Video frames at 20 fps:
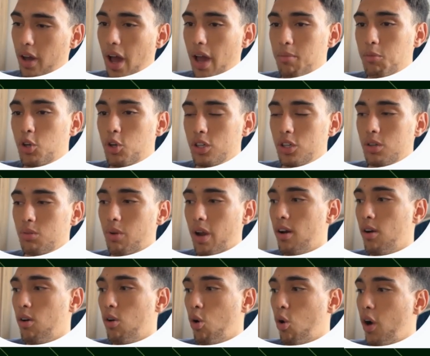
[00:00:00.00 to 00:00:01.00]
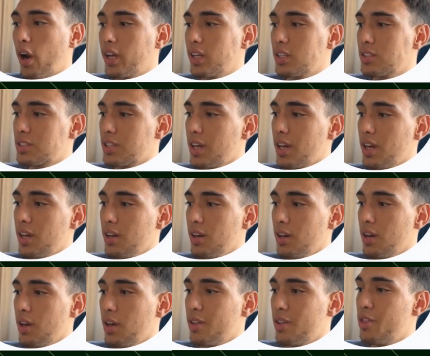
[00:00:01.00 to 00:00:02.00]
I'm cooking right now. Or I can say
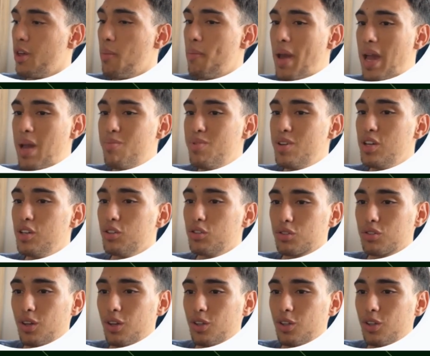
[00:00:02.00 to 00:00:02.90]
the baby